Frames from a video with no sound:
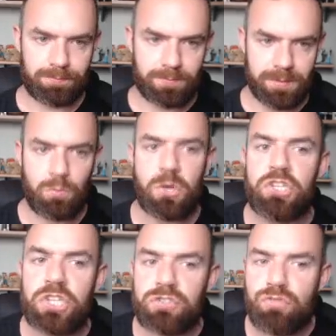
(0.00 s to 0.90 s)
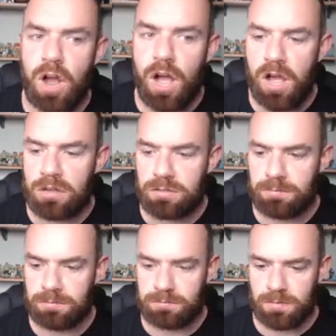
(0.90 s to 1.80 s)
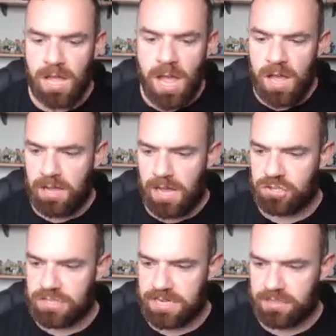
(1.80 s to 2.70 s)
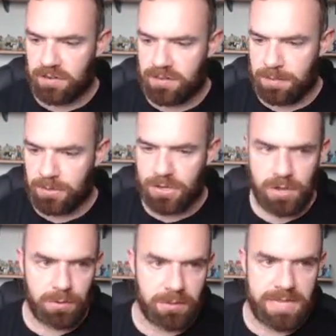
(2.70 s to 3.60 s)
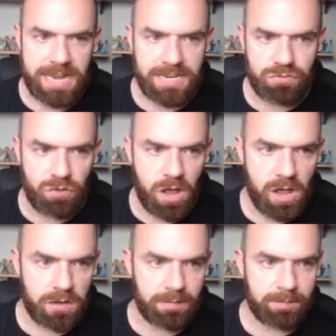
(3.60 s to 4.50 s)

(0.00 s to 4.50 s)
Which is wrong. I just clicked off the book now. That is wrong.